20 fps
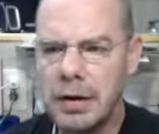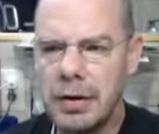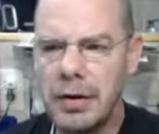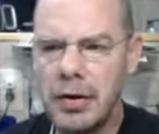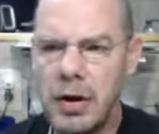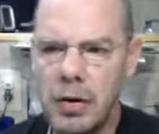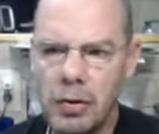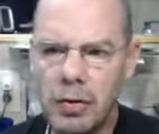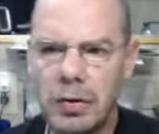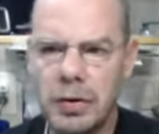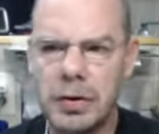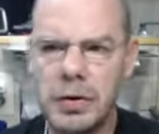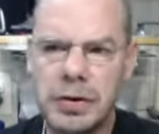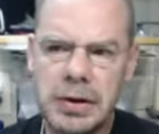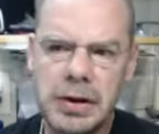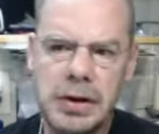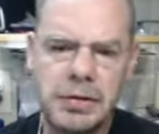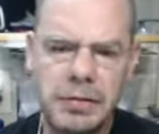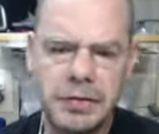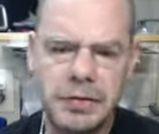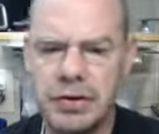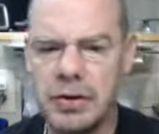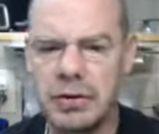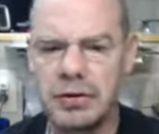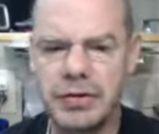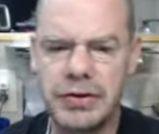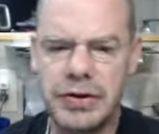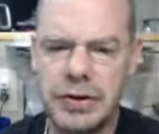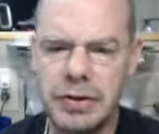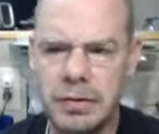No clear coats,
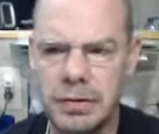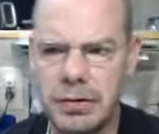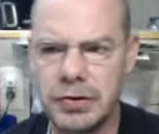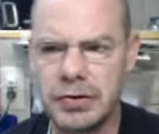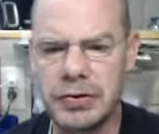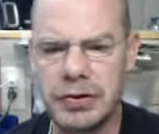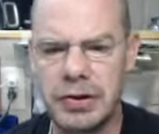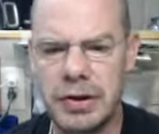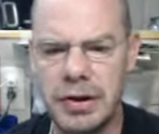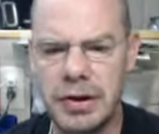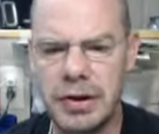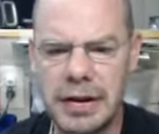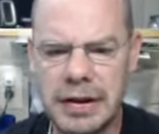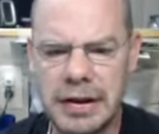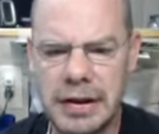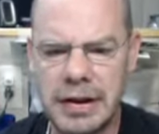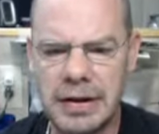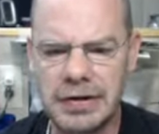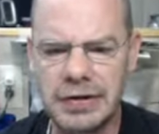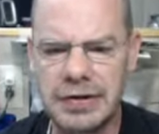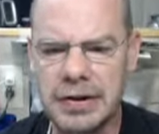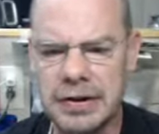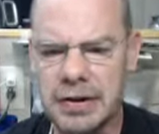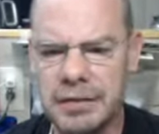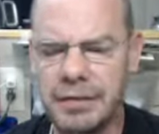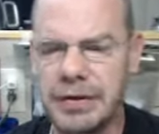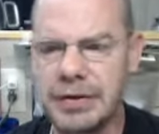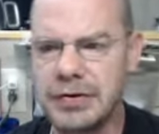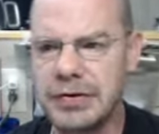no sealers, none of that kind of stuff.